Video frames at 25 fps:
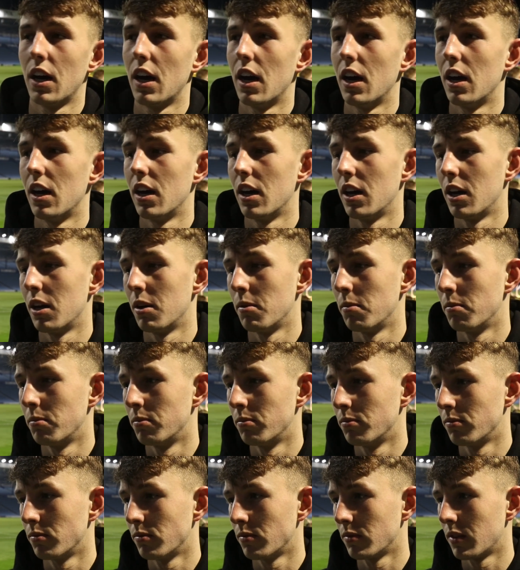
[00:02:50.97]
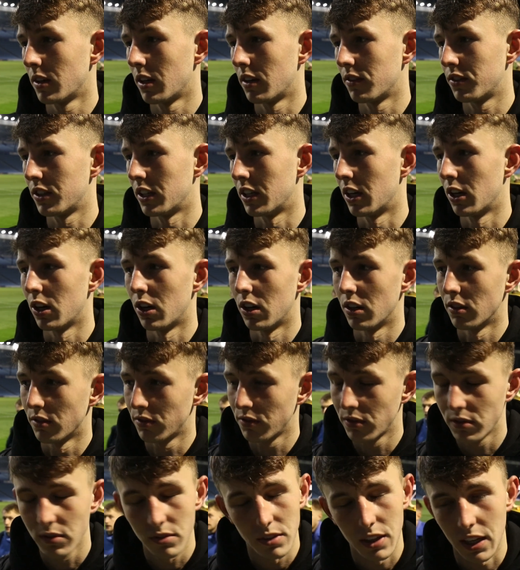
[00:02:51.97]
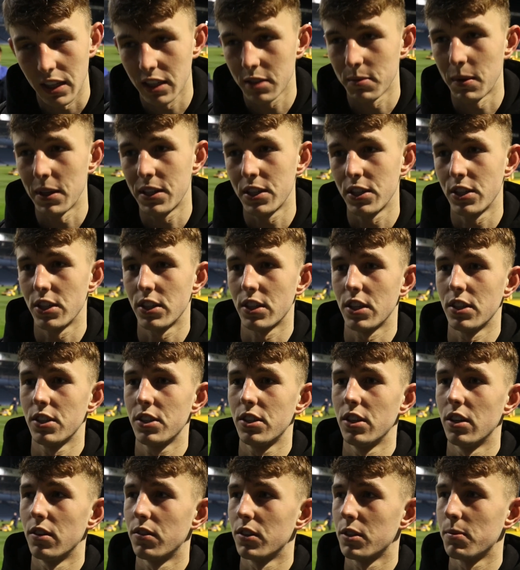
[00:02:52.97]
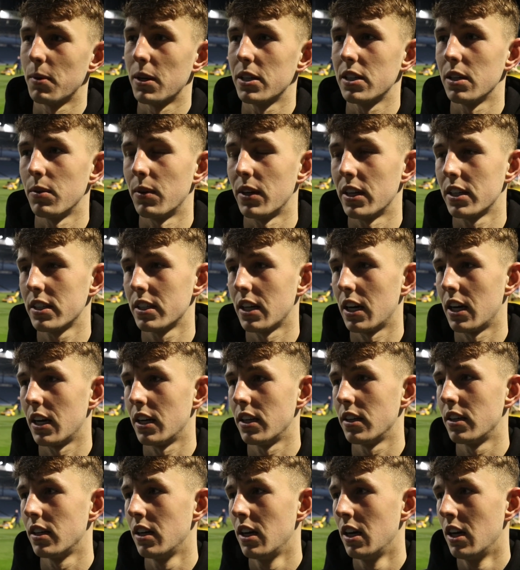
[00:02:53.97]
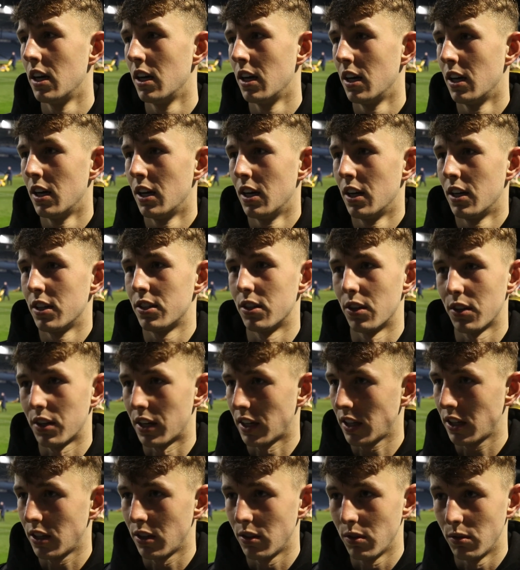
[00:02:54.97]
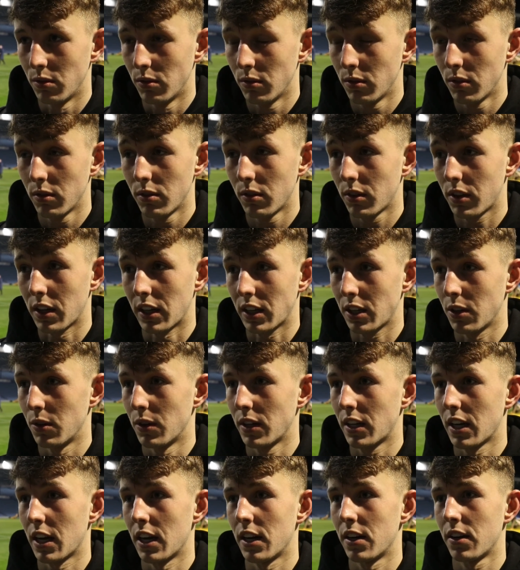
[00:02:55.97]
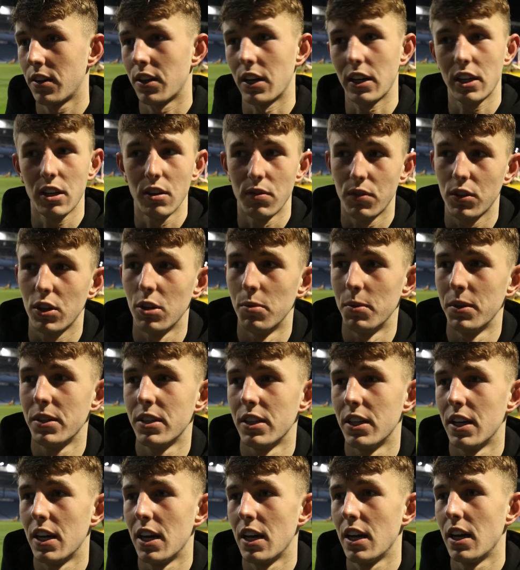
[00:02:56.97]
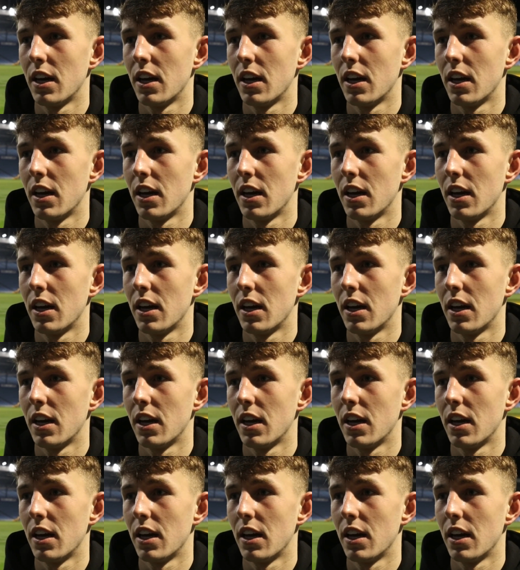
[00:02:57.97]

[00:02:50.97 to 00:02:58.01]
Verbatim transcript: Um, I've seen a lot of nice messages and stuff, especially when I signed. So thank you, thank you again, thank you for coming today.